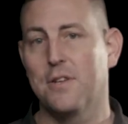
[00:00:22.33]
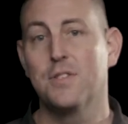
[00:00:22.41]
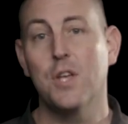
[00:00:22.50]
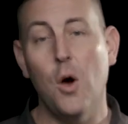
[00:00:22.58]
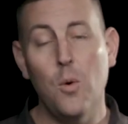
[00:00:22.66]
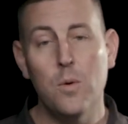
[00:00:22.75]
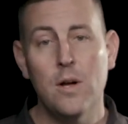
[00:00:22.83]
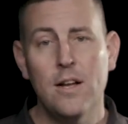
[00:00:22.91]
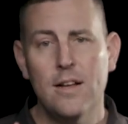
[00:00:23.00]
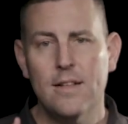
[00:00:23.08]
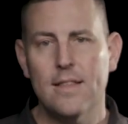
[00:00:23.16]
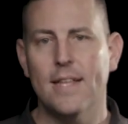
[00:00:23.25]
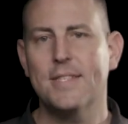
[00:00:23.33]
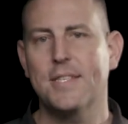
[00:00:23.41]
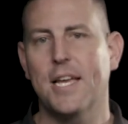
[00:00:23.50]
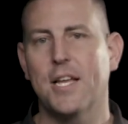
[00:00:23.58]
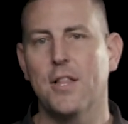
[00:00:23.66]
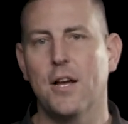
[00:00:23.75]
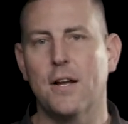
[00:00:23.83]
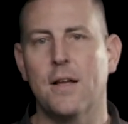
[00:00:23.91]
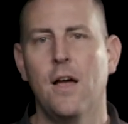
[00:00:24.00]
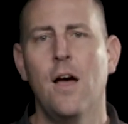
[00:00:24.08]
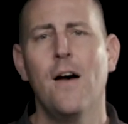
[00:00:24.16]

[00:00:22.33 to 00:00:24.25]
So let's take a look.